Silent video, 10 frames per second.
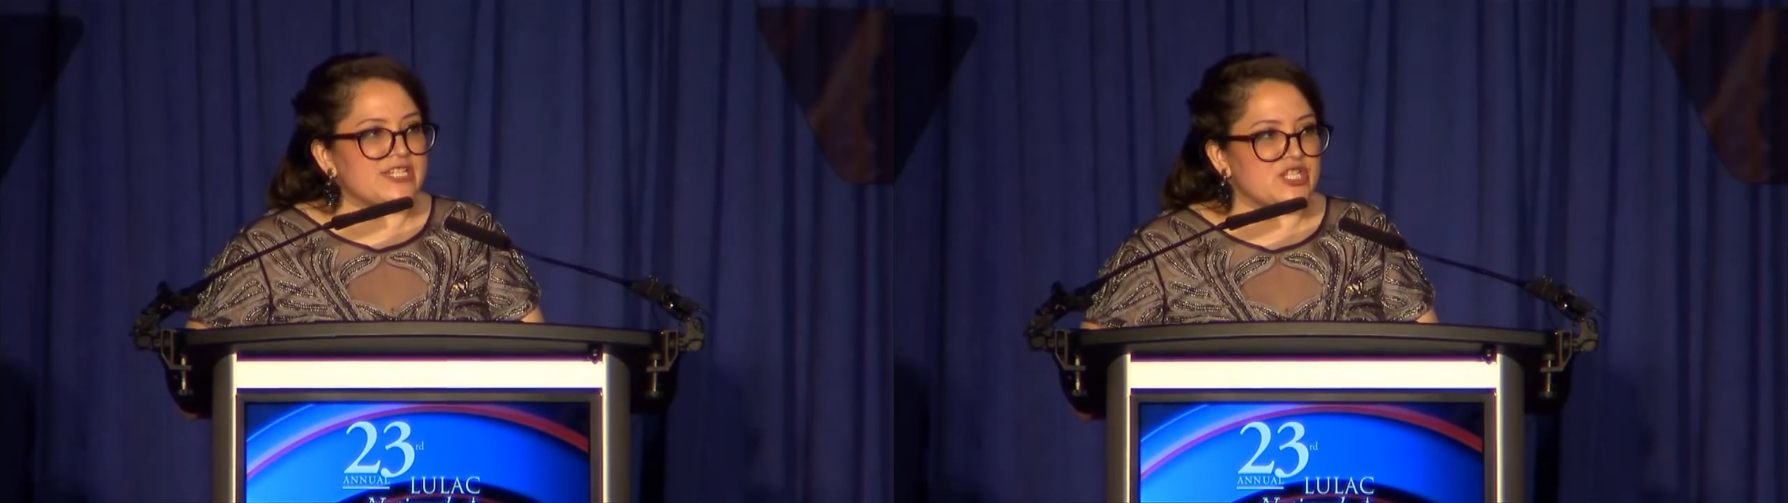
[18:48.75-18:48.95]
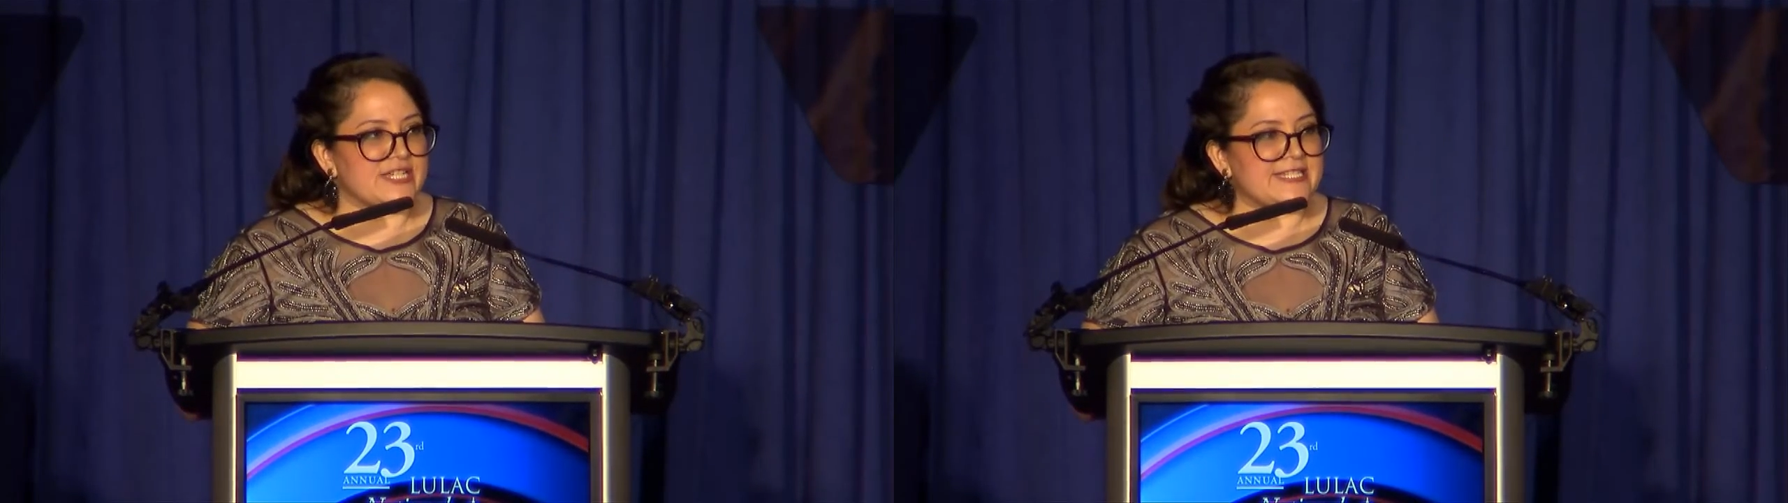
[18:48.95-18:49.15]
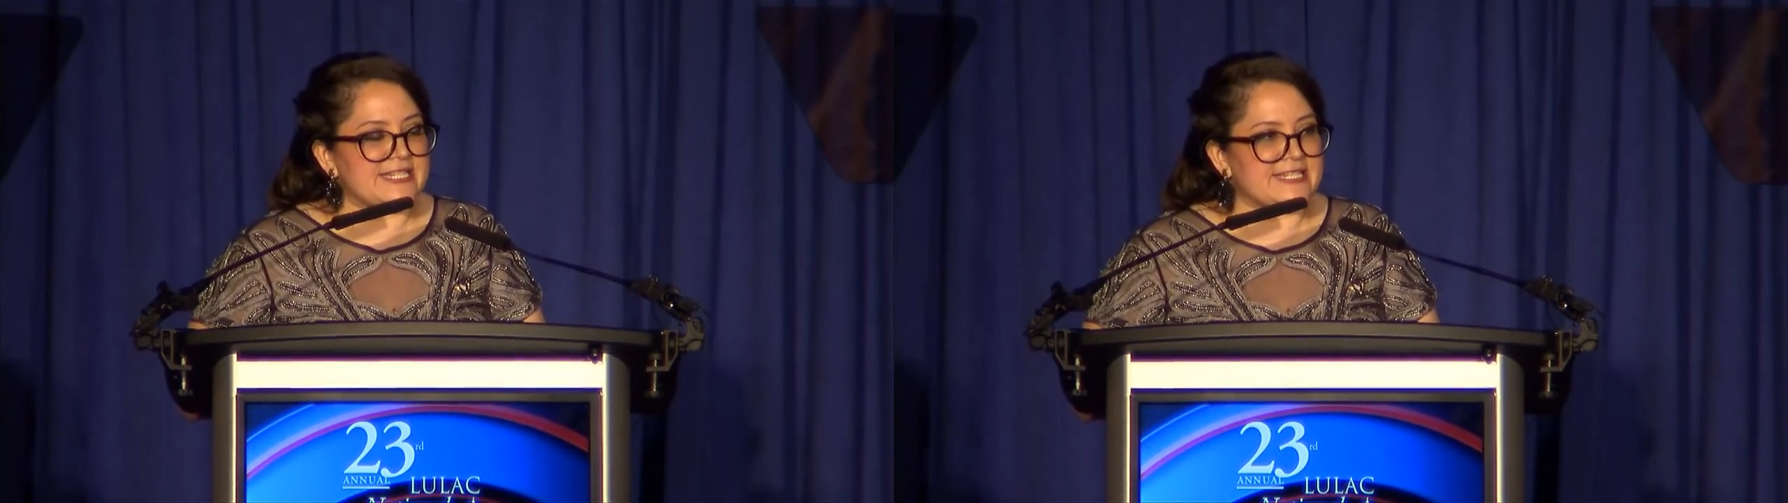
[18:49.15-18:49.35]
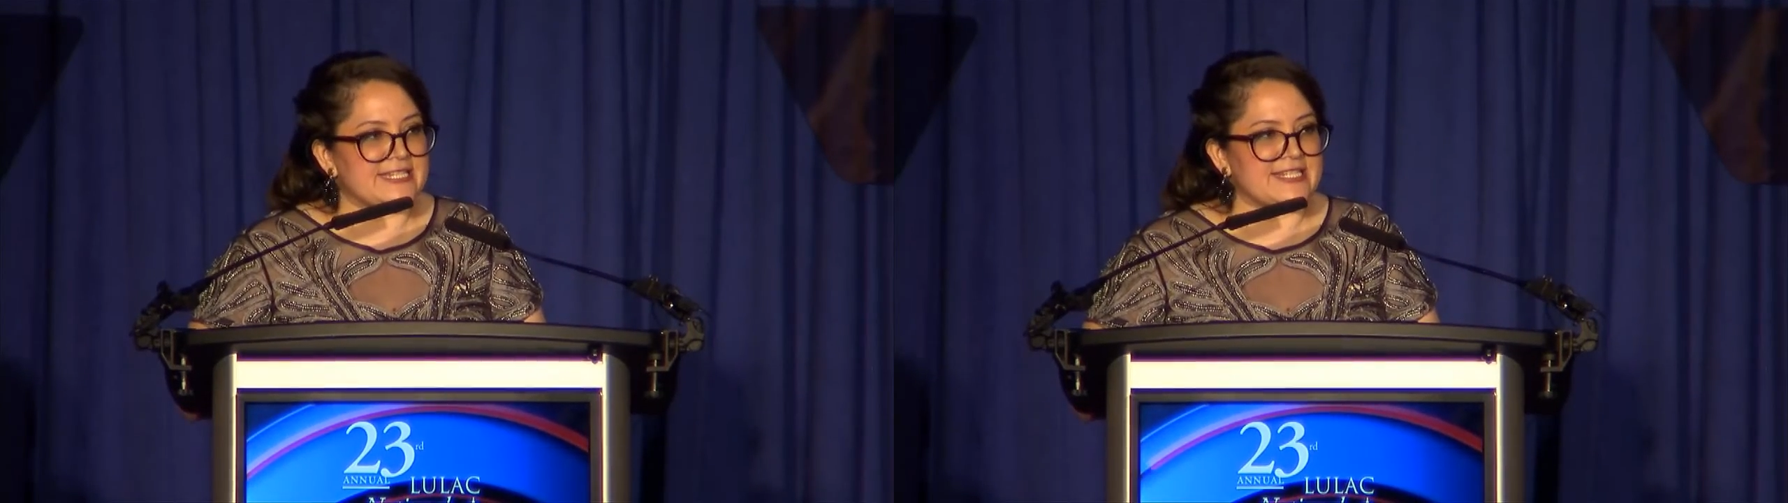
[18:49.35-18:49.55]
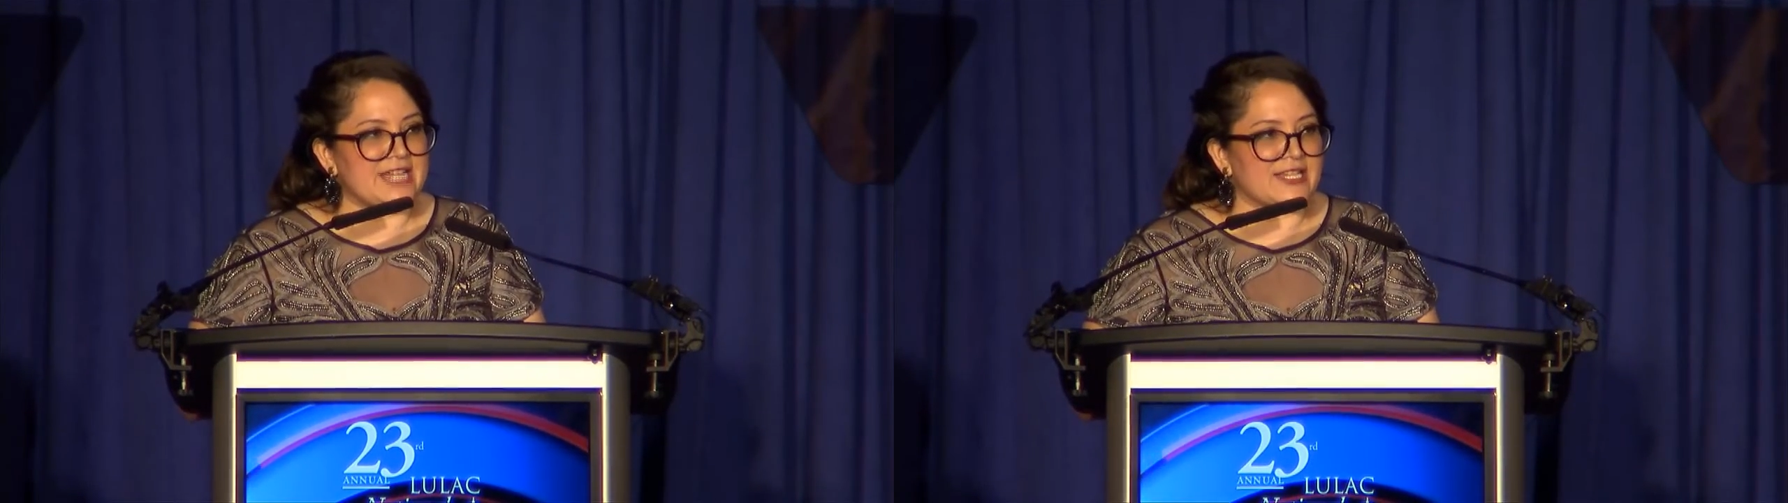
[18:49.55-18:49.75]
justice and
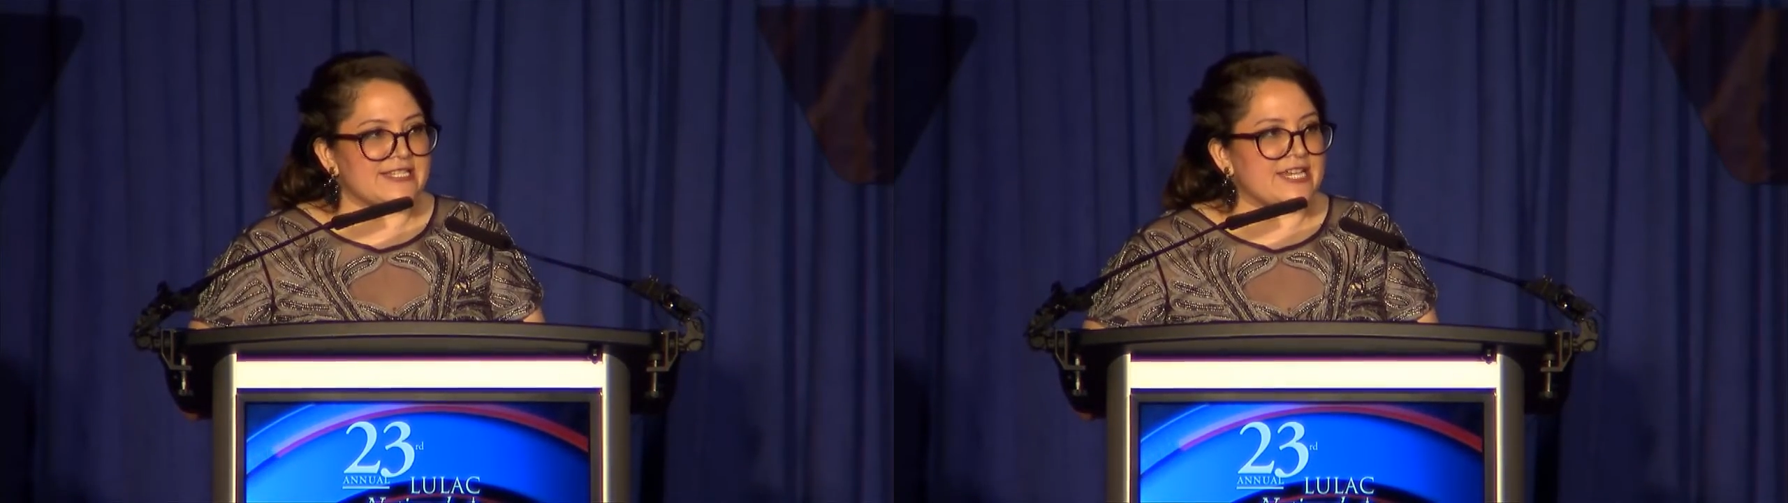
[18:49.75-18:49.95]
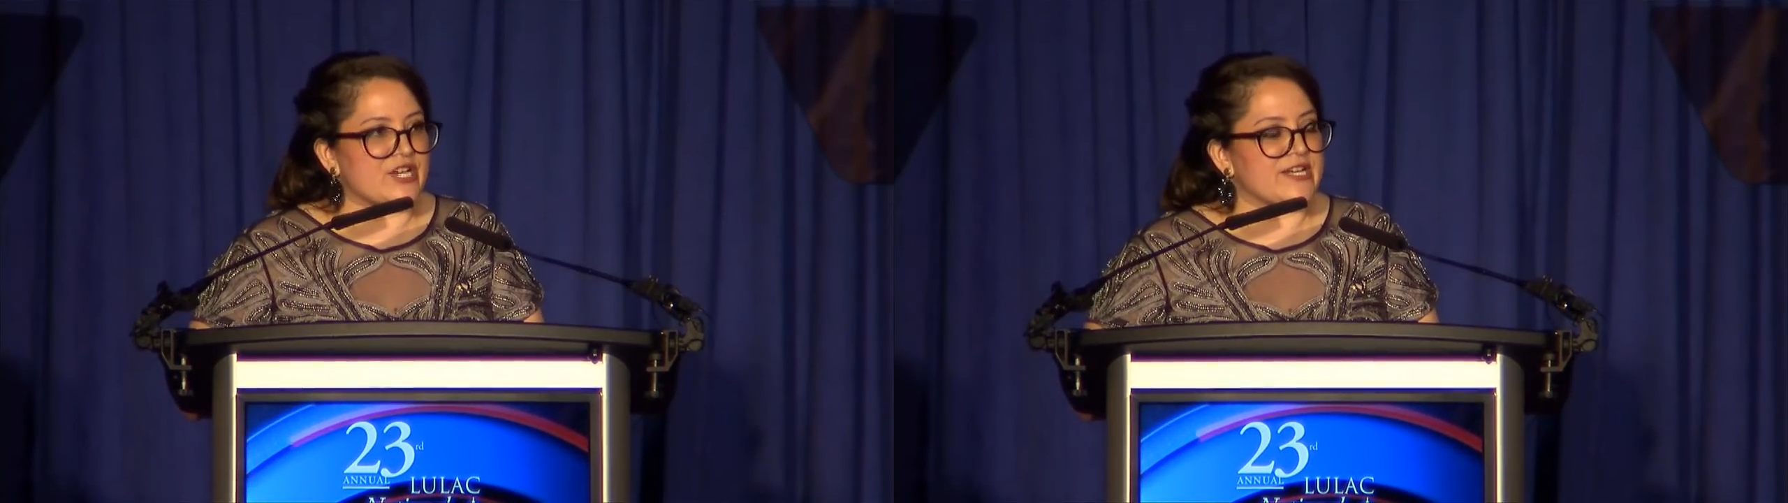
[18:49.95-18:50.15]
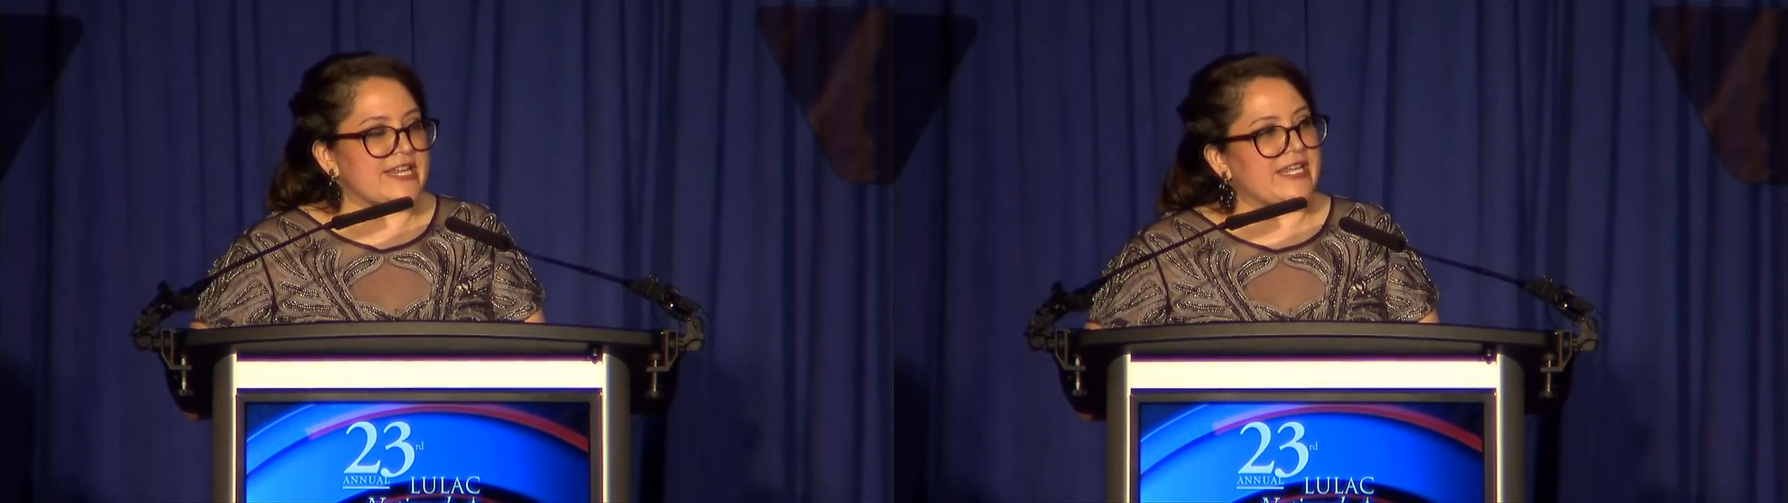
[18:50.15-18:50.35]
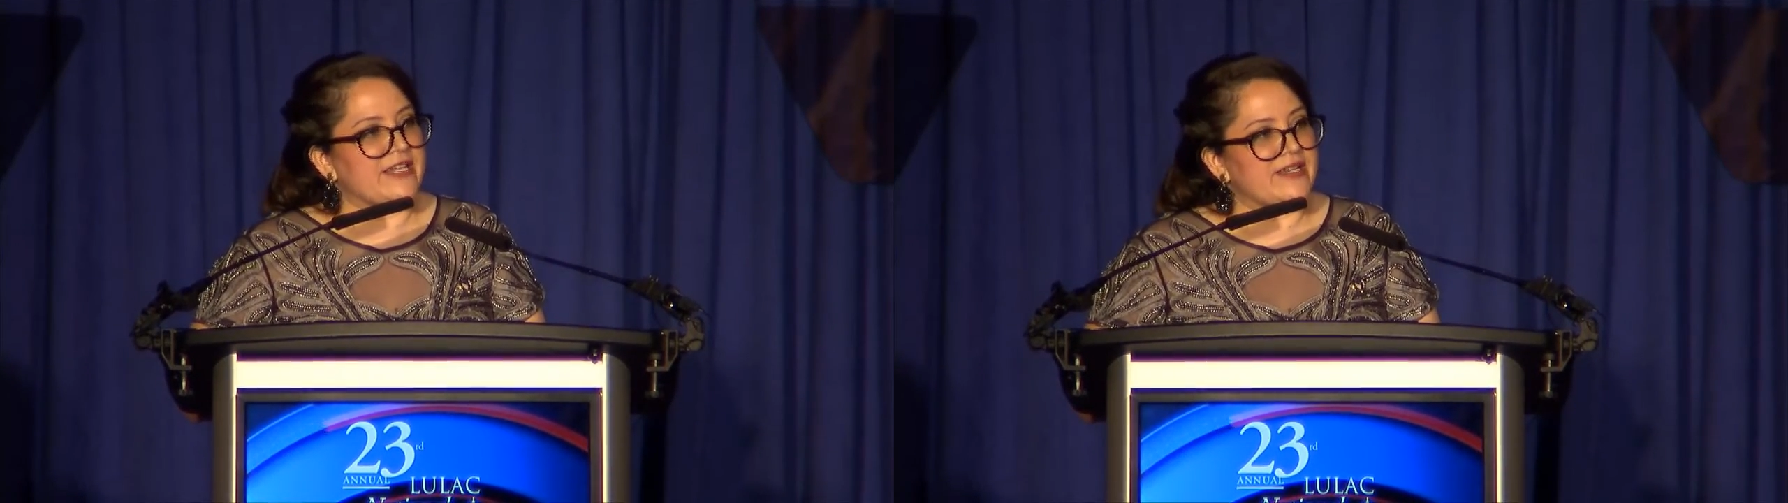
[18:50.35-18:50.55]
solidarity.